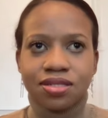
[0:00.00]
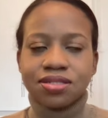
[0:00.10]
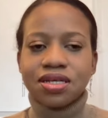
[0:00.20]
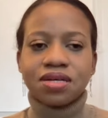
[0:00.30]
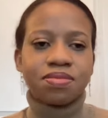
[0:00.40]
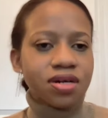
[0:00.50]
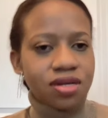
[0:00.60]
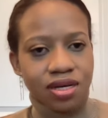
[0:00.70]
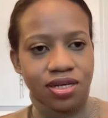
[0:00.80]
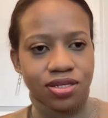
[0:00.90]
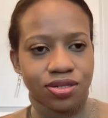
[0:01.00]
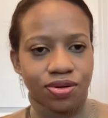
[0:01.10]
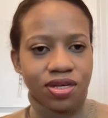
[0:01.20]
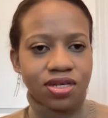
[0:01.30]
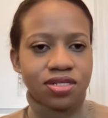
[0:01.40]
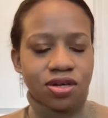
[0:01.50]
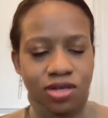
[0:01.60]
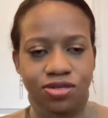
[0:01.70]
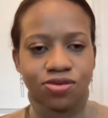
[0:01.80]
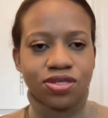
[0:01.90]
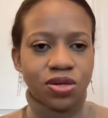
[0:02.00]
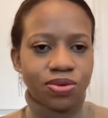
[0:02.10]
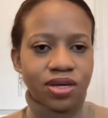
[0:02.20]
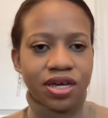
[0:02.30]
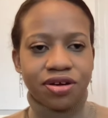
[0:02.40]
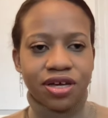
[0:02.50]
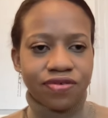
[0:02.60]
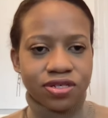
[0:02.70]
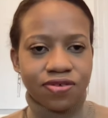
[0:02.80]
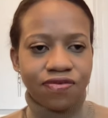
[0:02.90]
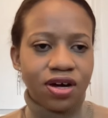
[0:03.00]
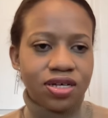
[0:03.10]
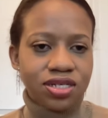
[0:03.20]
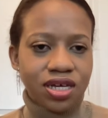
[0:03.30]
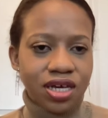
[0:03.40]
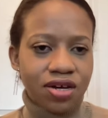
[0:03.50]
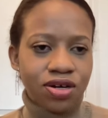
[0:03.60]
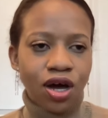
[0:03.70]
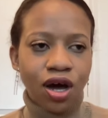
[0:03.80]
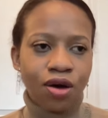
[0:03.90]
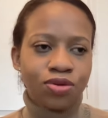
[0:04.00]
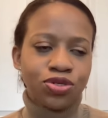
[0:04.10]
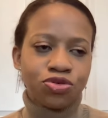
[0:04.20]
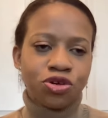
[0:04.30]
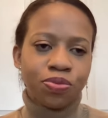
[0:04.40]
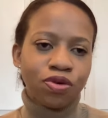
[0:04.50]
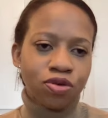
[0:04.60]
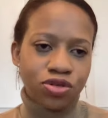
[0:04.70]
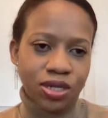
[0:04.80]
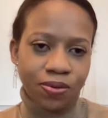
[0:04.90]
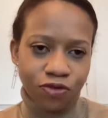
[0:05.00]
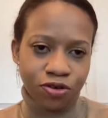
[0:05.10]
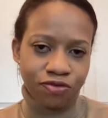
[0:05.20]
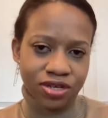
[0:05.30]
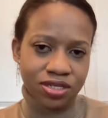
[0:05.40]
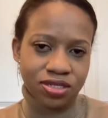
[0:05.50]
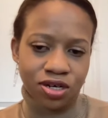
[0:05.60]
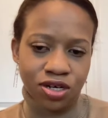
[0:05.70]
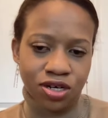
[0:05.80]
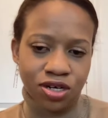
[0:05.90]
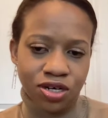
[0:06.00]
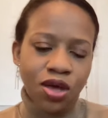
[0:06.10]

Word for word: stigma associated, associated with caregivers in foster care, and how do you approach them for research